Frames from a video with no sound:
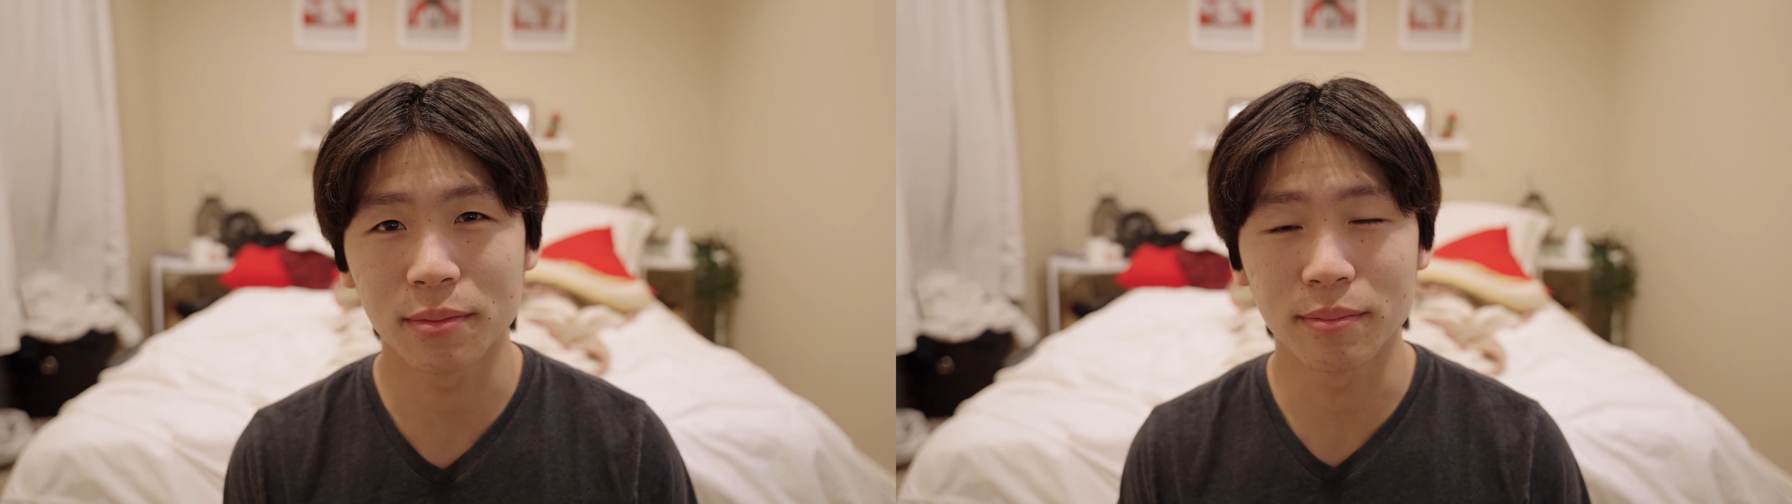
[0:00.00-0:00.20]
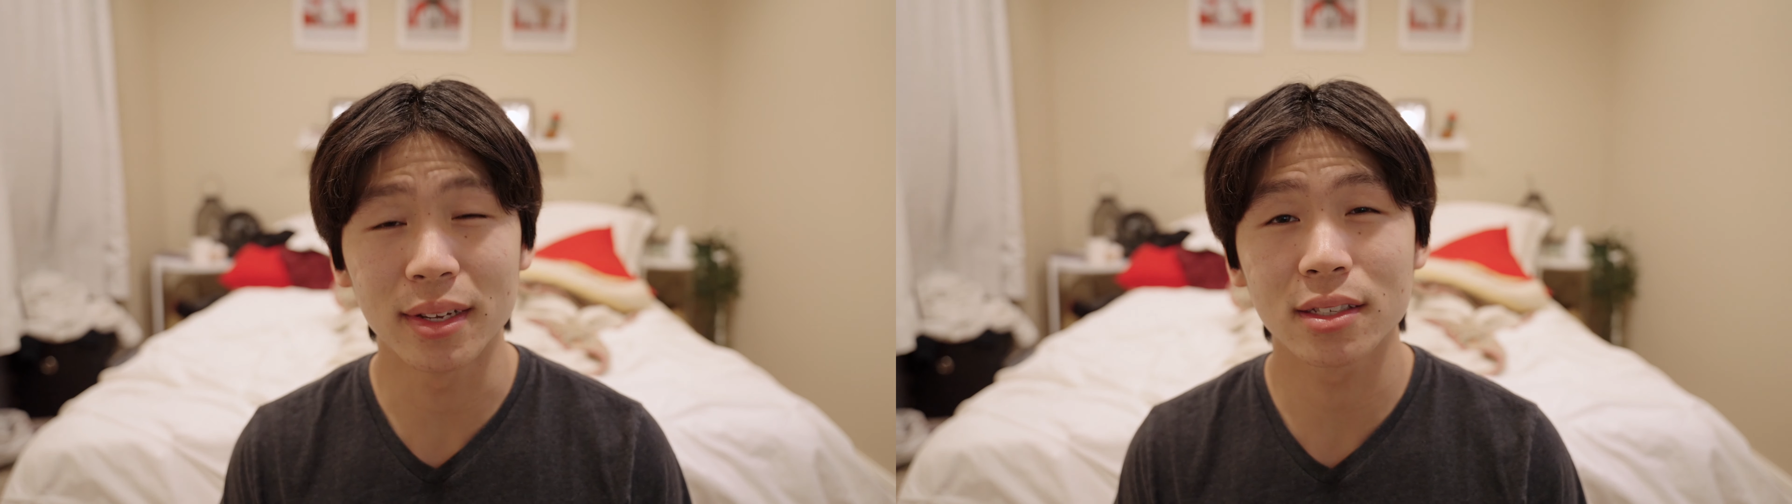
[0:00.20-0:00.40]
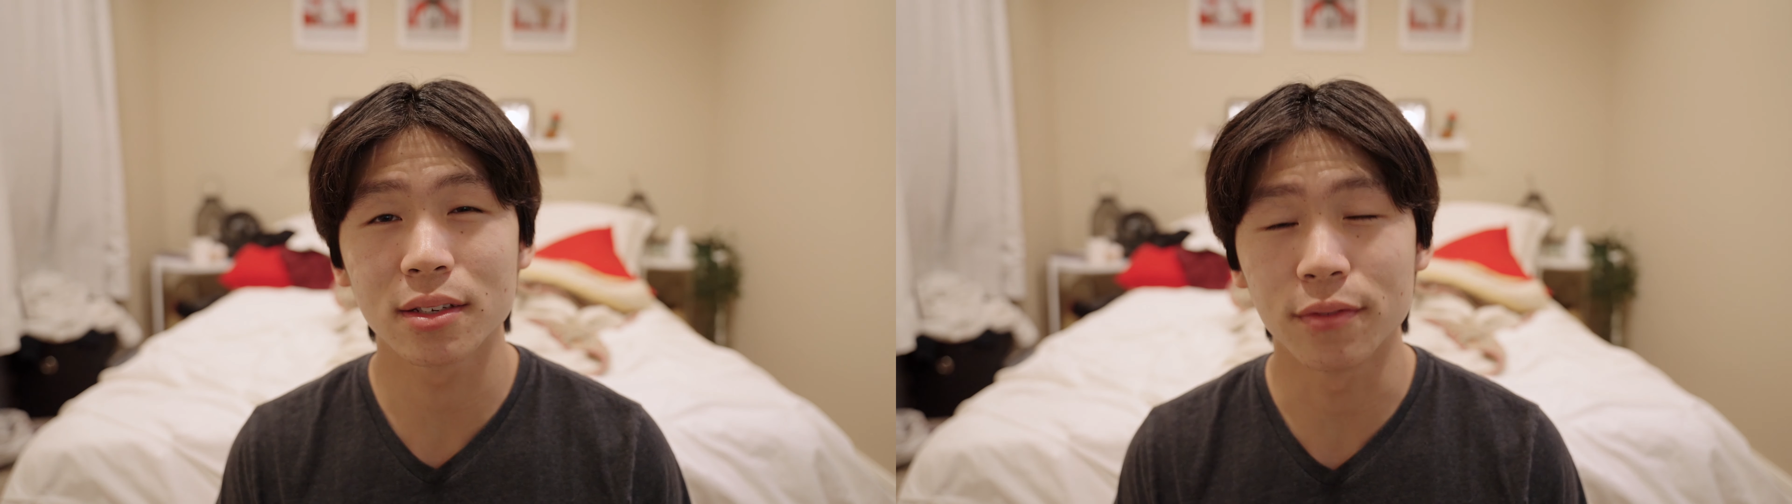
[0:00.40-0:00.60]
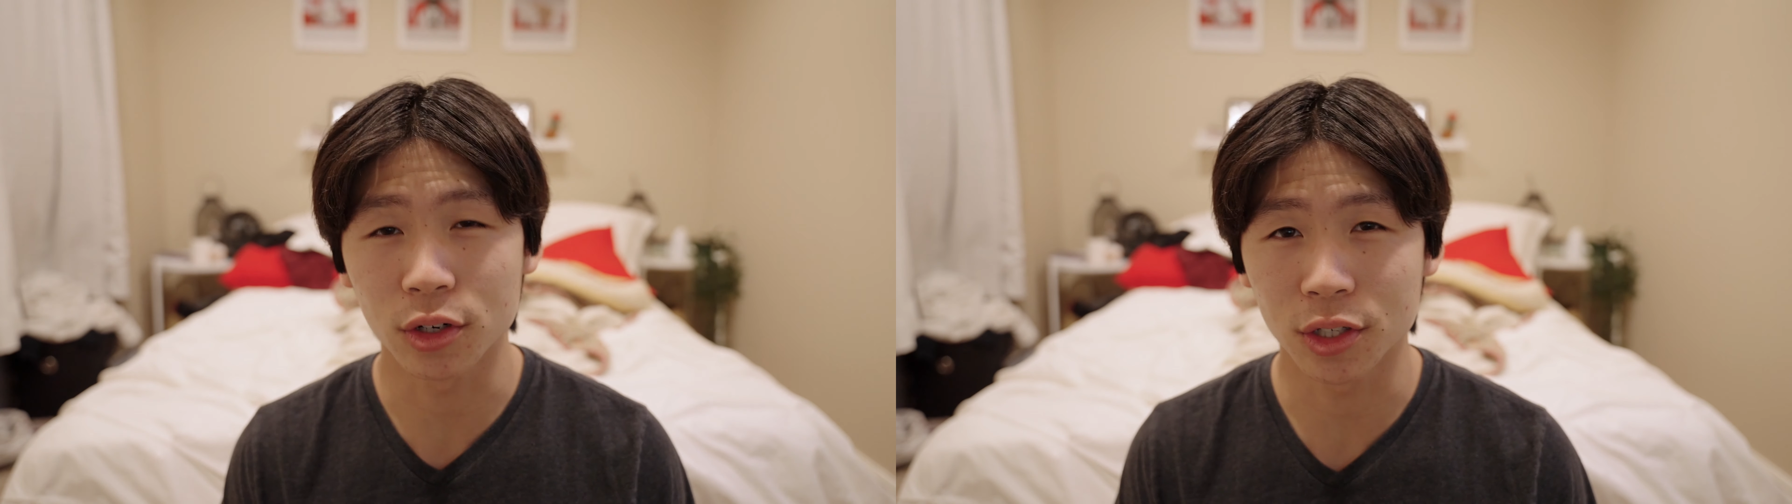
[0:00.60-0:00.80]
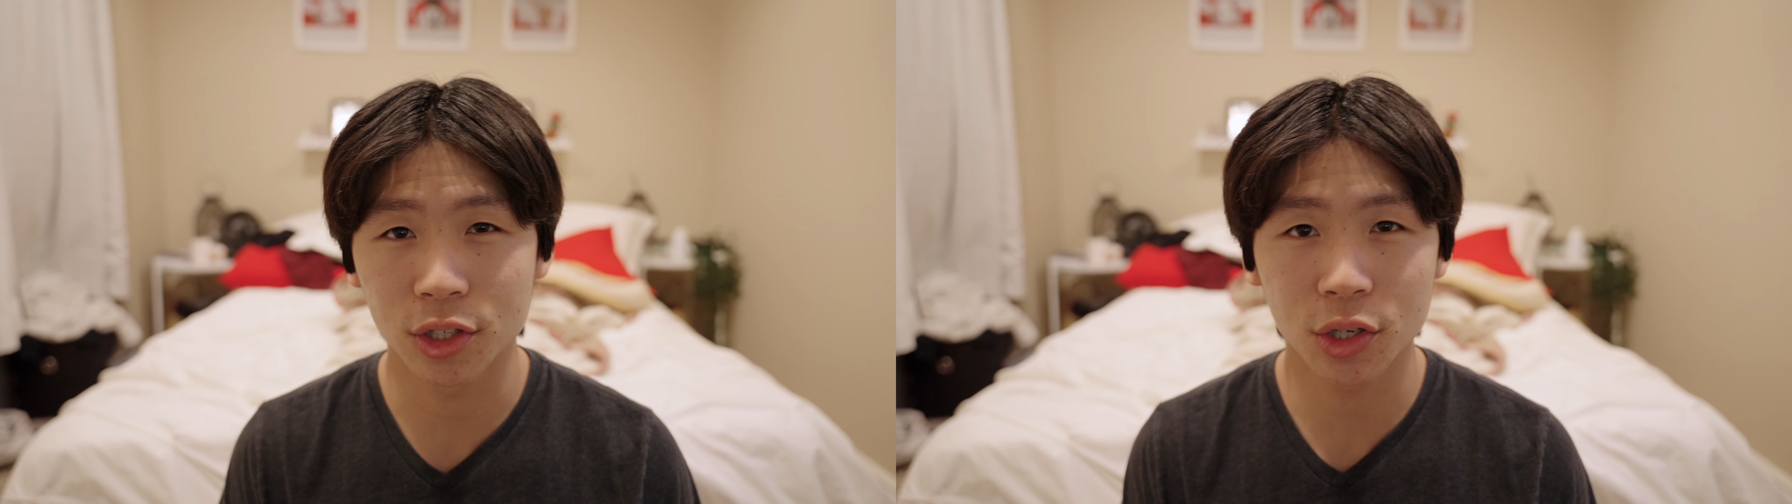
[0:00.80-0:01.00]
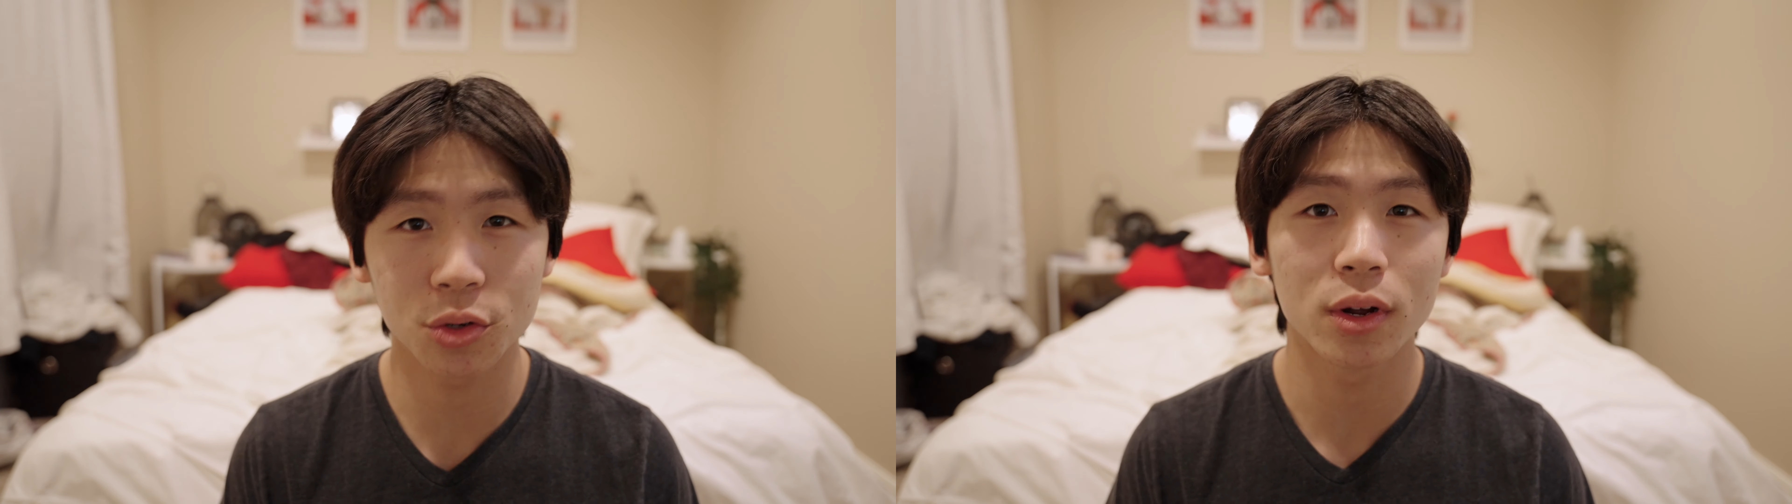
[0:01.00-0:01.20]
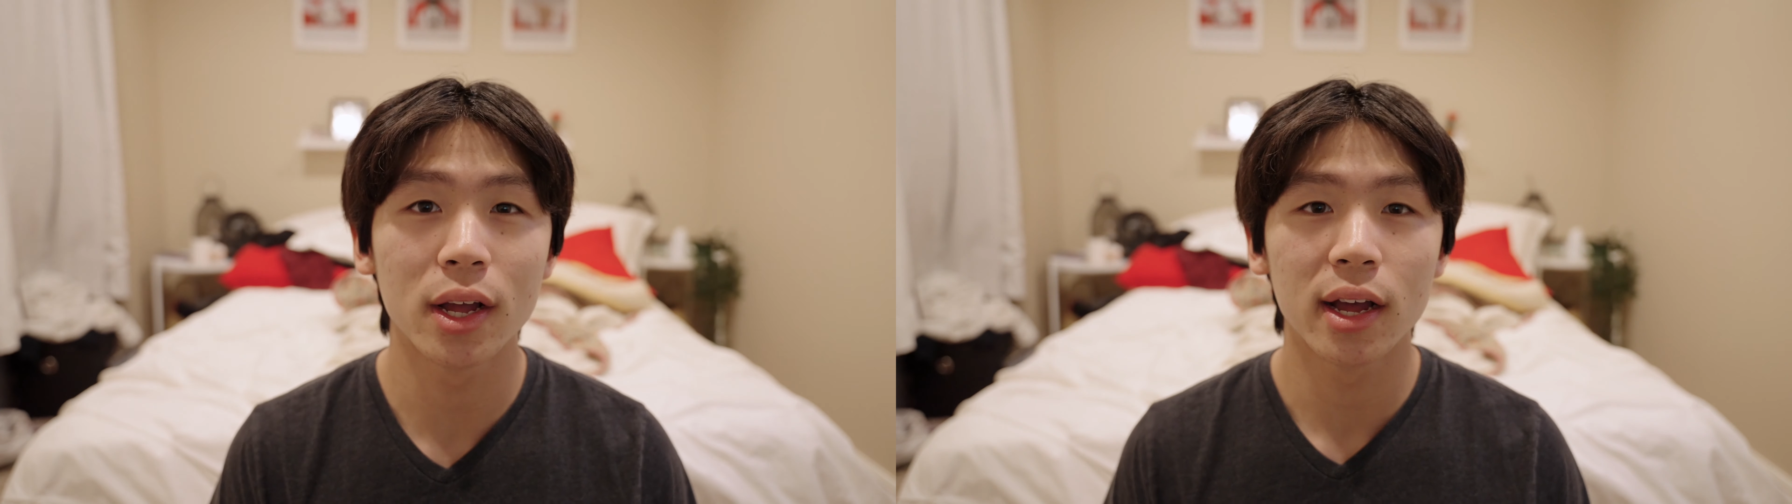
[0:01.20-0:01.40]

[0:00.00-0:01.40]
Mist version 2,